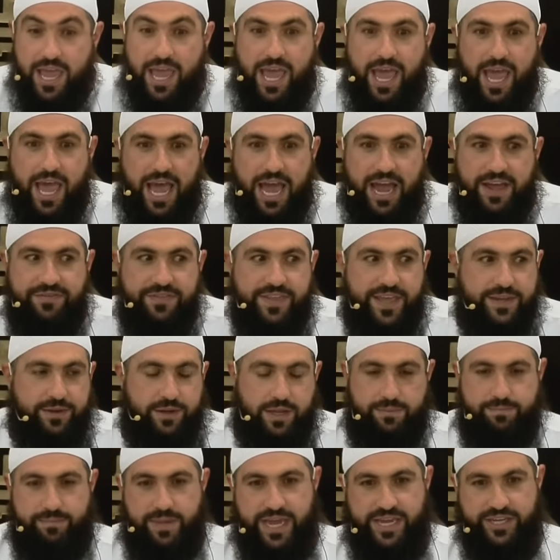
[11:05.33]
and then
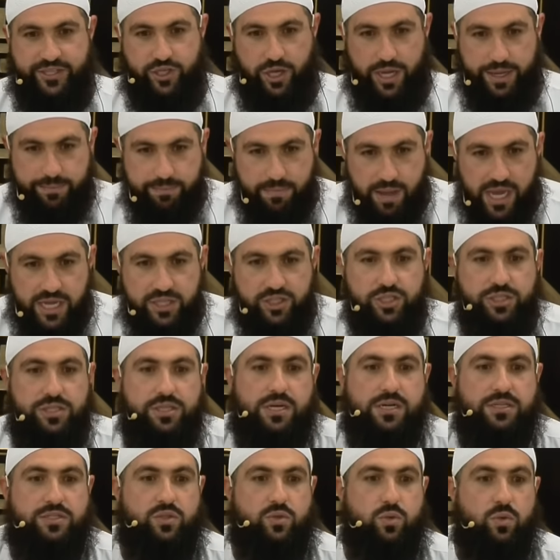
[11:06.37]
imagine imagine
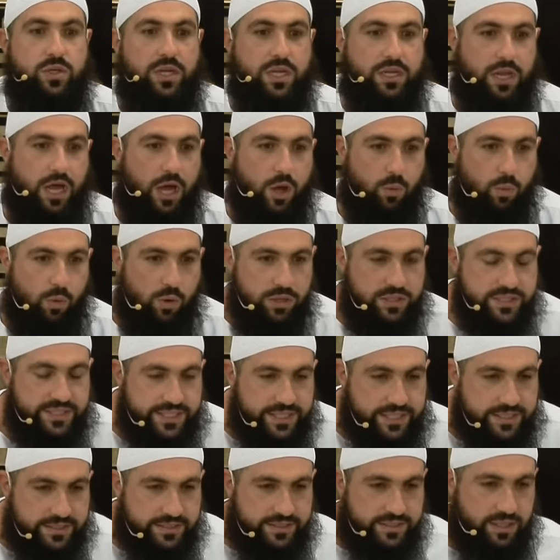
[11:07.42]
Rasulullah walks
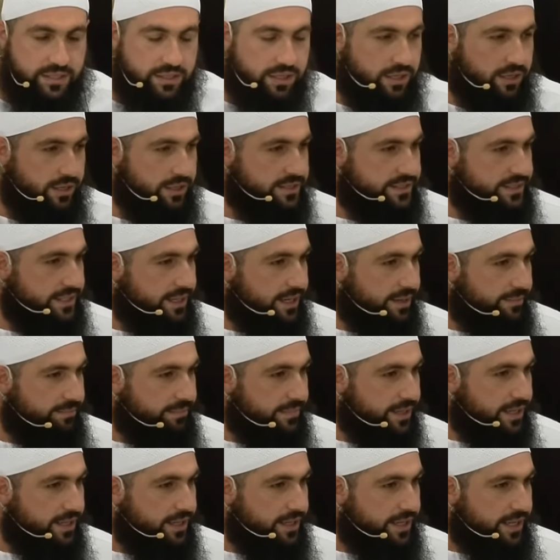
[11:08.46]
in,
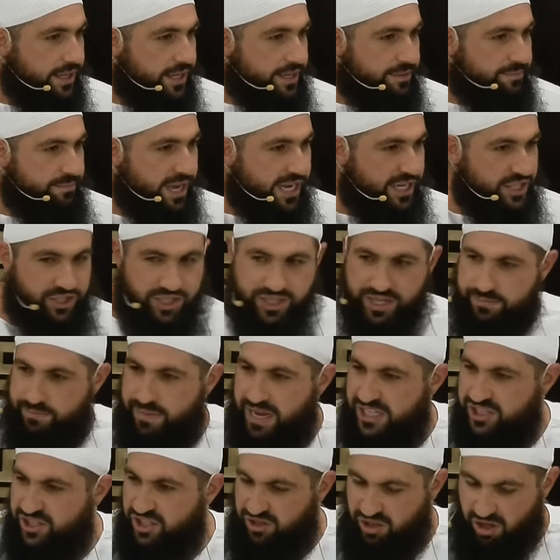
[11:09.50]
Imagine,
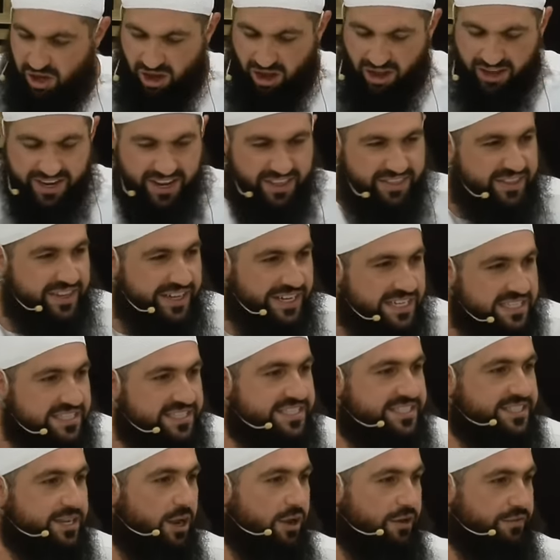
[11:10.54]
imagine the honor, the
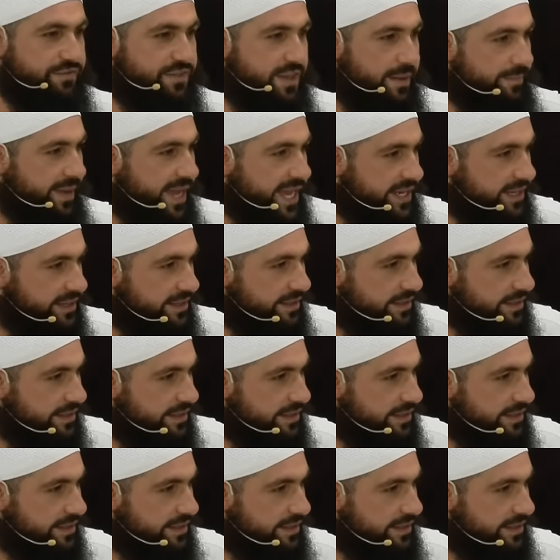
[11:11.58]
izzah of the man.